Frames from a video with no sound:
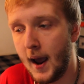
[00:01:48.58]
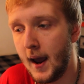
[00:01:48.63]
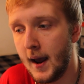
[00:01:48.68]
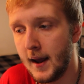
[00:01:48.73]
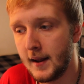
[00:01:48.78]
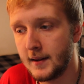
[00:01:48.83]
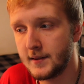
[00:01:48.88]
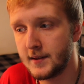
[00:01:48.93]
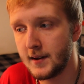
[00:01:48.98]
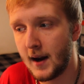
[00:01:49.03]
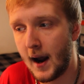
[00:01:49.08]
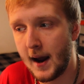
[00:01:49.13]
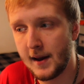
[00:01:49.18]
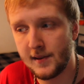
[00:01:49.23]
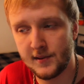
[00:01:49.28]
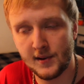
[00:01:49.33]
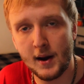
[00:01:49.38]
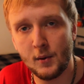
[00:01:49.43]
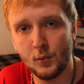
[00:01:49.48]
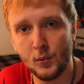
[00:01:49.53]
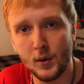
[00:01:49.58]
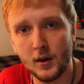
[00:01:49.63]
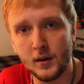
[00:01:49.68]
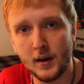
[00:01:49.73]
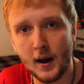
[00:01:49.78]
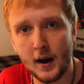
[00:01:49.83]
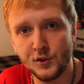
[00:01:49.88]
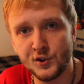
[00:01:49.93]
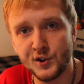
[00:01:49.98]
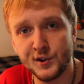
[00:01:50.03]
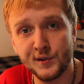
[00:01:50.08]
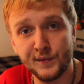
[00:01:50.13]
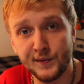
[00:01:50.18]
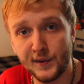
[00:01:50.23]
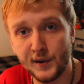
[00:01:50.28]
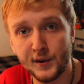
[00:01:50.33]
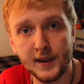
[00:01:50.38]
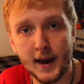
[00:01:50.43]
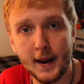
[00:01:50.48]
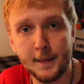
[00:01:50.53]
and I thought, well, I'll just
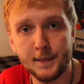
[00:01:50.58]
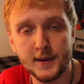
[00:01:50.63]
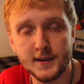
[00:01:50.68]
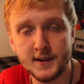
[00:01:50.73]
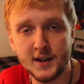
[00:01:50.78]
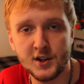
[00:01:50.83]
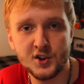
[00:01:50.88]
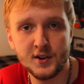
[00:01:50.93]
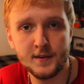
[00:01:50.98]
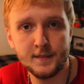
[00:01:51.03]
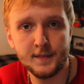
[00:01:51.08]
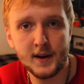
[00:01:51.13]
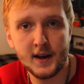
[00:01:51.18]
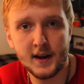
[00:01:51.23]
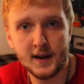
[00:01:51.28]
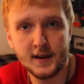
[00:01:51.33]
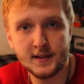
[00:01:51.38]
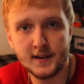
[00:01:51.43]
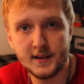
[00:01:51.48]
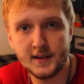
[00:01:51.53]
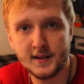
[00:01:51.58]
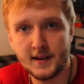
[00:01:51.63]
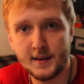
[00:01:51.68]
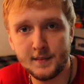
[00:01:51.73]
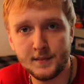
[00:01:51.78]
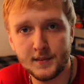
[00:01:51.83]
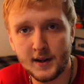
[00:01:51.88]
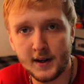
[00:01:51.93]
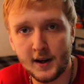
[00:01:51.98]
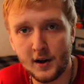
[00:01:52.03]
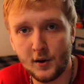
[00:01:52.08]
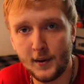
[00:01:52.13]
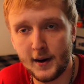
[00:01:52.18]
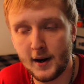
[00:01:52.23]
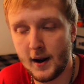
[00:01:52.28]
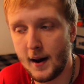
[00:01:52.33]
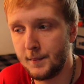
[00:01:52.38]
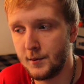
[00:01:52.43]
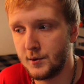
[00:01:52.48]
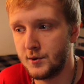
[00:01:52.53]
fill that position because it seems like a great
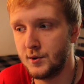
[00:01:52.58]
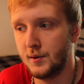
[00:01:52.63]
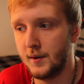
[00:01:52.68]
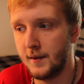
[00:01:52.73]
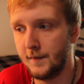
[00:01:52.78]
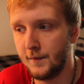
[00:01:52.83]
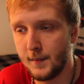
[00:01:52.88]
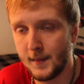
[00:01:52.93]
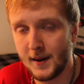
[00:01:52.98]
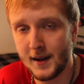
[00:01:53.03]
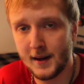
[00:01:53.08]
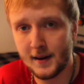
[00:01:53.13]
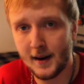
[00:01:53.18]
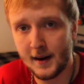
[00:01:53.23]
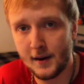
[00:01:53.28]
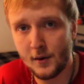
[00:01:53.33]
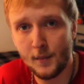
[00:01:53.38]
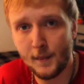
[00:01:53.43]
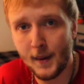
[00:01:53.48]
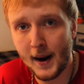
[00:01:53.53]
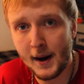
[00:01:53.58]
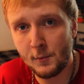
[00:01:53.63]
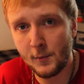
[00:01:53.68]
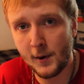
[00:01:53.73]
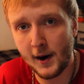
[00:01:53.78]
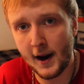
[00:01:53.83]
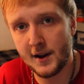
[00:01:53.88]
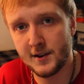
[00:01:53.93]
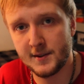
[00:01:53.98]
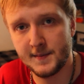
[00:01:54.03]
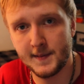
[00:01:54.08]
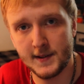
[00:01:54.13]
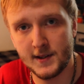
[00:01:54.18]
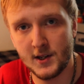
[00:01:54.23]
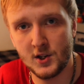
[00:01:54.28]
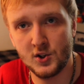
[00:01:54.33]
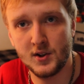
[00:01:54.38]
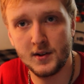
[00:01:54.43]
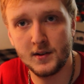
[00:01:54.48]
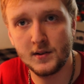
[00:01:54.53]
opportunity for me, and I don't mind warehouse
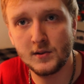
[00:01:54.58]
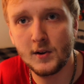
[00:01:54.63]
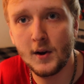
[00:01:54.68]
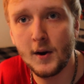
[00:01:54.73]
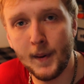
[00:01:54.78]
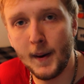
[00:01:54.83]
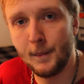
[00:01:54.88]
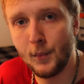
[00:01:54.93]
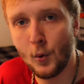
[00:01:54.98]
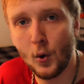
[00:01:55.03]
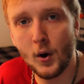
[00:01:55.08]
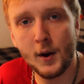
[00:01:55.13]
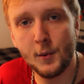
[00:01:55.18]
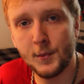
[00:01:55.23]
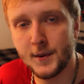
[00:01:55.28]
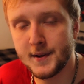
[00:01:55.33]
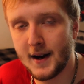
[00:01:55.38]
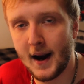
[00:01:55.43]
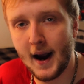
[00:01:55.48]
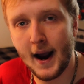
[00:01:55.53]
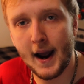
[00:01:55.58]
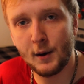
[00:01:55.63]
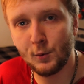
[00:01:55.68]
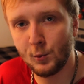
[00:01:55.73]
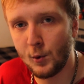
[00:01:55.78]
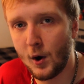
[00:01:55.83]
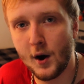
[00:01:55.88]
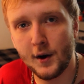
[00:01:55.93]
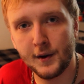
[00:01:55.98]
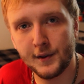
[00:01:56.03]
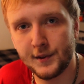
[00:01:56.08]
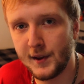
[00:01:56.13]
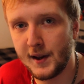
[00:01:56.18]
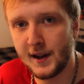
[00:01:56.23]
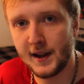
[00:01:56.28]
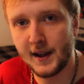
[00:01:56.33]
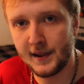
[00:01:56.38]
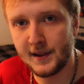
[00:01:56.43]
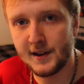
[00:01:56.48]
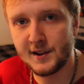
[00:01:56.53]
positions. But boy, was I wrong
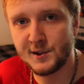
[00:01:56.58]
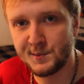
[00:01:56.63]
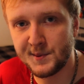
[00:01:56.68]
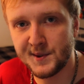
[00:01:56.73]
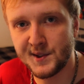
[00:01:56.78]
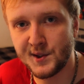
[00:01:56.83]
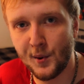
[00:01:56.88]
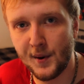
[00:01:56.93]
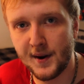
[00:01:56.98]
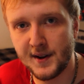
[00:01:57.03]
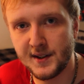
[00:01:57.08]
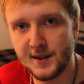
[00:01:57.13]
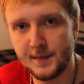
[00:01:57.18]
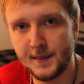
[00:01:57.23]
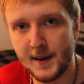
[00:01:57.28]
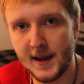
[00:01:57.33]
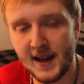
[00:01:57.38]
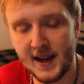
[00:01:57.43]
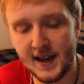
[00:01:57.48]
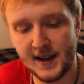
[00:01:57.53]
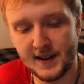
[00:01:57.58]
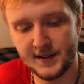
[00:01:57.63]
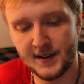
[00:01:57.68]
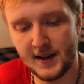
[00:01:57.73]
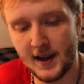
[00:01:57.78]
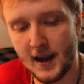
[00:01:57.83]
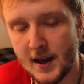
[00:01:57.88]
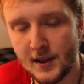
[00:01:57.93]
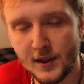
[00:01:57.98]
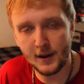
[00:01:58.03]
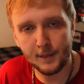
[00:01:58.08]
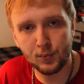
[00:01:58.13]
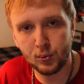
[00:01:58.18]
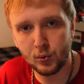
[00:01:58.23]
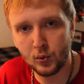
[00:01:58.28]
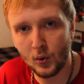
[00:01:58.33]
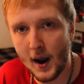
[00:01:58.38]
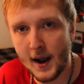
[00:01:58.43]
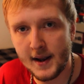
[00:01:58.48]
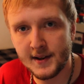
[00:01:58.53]
thinking this was going to be easy. The
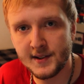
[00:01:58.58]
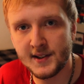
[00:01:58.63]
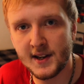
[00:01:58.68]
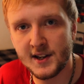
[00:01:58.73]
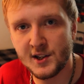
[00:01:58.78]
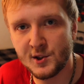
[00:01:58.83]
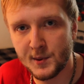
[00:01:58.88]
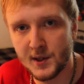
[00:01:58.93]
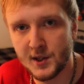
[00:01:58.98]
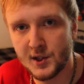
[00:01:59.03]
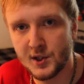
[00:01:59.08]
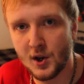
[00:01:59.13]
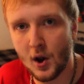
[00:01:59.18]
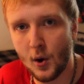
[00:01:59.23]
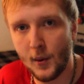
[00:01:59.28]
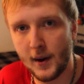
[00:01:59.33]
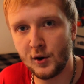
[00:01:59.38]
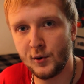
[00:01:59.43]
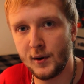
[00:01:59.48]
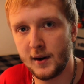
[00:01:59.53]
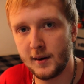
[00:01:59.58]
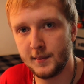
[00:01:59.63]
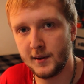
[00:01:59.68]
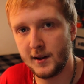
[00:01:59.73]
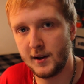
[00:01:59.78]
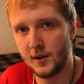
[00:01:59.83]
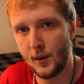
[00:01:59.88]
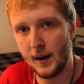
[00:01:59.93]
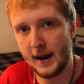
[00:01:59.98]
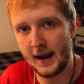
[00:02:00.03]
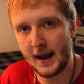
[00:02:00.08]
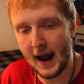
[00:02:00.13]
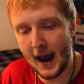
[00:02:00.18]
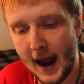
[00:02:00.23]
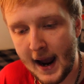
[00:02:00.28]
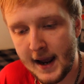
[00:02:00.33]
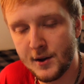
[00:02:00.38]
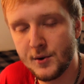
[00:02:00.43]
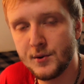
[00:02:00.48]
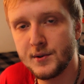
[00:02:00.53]
process was so incredibly annoying.
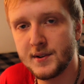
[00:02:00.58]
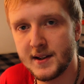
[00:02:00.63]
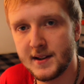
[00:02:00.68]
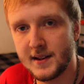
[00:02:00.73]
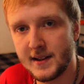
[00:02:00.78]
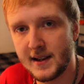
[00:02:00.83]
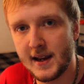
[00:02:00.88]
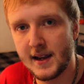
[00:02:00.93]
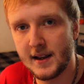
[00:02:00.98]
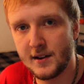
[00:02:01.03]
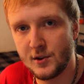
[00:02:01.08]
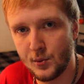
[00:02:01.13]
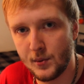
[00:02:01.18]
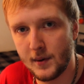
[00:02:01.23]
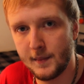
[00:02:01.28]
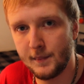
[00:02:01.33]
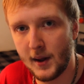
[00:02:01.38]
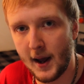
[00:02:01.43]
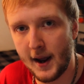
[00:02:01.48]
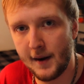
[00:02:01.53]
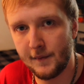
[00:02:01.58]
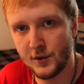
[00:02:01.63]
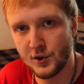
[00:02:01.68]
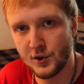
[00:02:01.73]
I use Indeed to apply